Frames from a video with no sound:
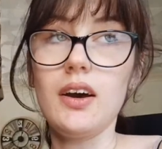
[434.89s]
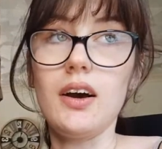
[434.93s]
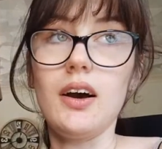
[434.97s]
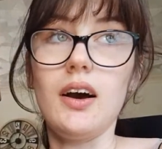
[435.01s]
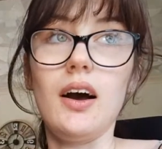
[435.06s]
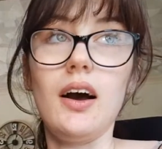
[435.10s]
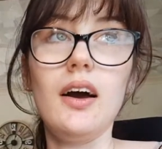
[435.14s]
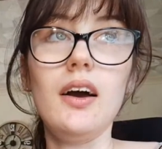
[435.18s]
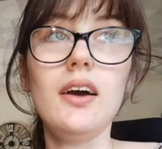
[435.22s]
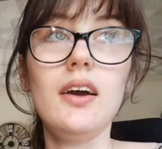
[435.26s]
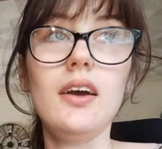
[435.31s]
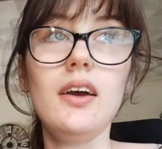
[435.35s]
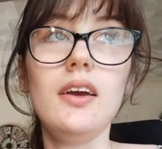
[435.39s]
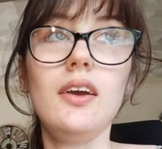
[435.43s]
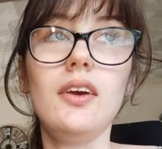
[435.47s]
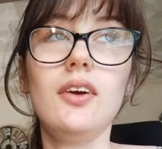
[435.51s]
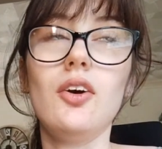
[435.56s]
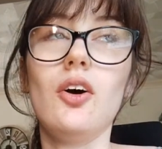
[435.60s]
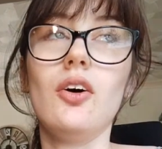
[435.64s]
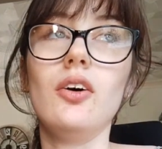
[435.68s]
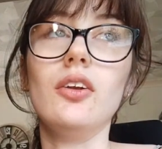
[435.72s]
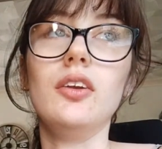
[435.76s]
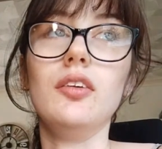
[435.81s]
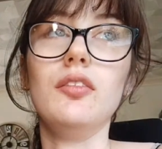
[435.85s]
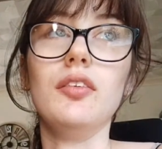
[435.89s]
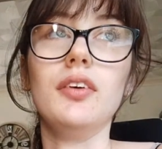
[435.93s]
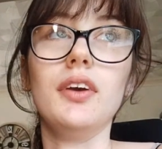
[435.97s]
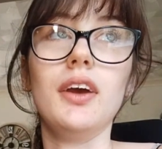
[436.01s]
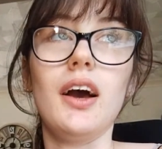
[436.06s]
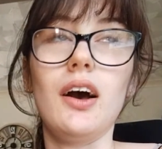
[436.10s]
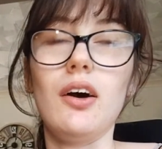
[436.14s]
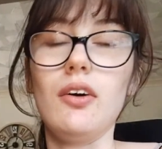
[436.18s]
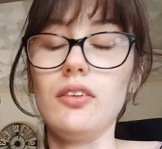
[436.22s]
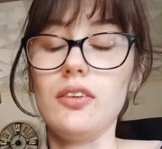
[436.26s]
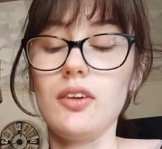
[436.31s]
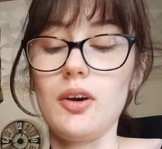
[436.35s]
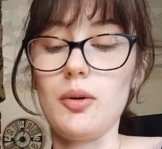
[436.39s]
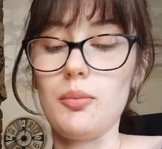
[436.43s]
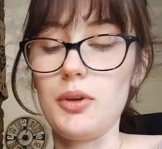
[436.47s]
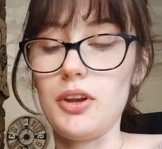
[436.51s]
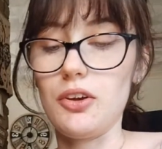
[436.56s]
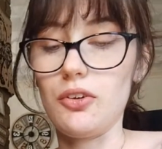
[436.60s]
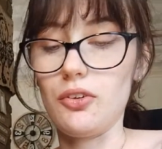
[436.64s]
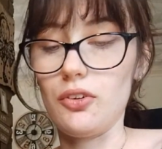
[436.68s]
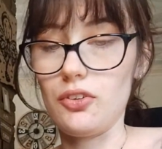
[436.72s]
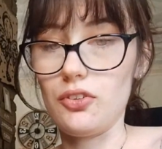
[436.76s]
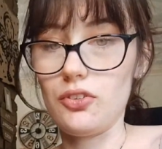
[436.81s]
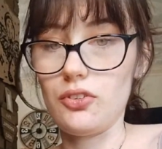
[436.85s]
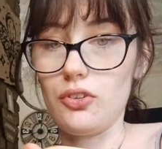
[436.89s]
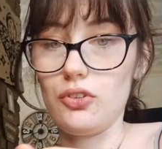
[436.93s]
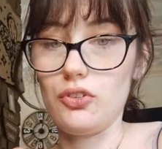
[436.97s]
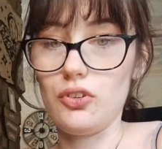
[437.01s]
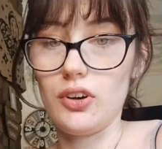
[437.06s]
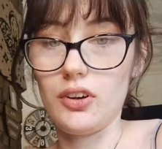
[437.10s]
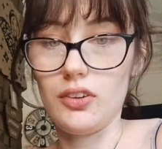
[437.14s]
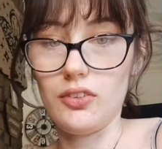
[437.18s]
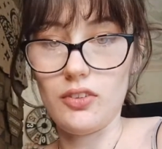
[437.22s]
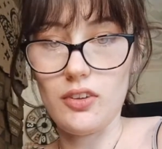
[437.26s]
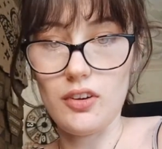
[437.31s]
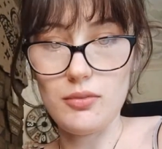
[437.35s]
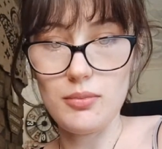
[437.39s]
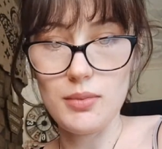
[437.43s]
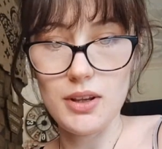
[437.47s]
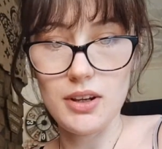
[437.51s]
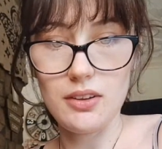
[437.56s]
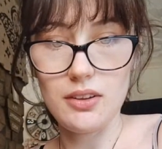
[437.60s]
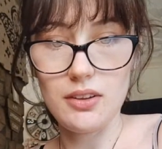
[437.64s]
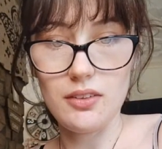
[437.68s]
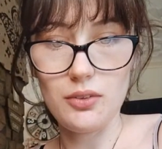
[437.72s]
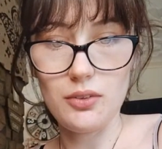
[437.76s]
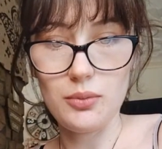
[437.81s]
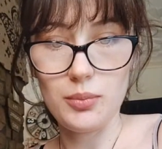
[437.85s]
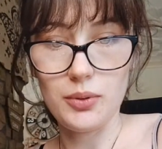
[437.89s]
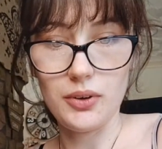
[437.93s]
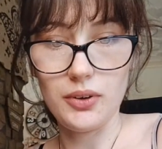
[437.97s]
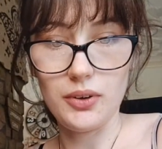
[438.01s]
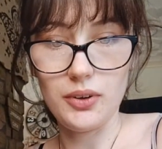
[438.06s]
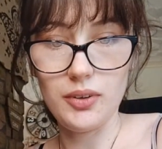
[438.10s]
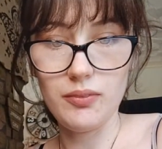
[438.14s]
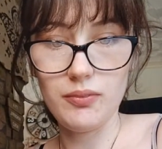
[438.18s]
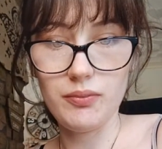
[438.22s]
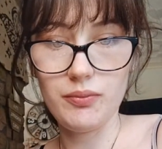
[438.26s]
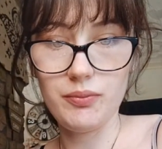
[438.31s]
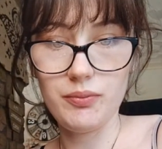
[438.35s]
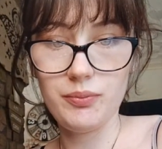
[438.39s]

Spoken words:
I can't even count how many crystal dragons I've made at this point.